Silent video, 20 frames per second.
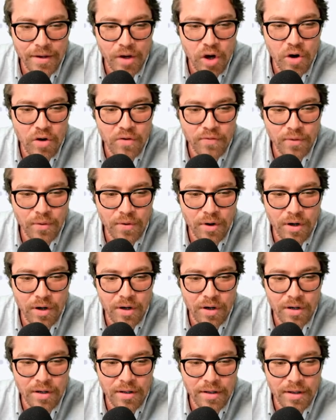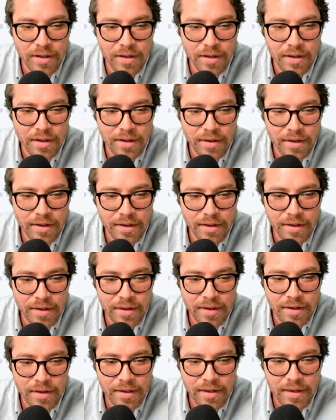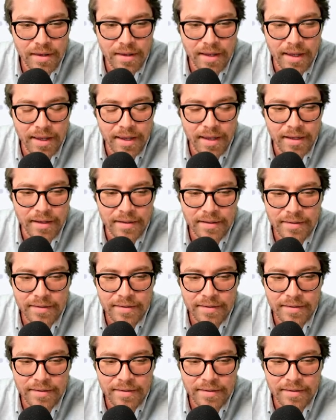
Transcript: overall, dang.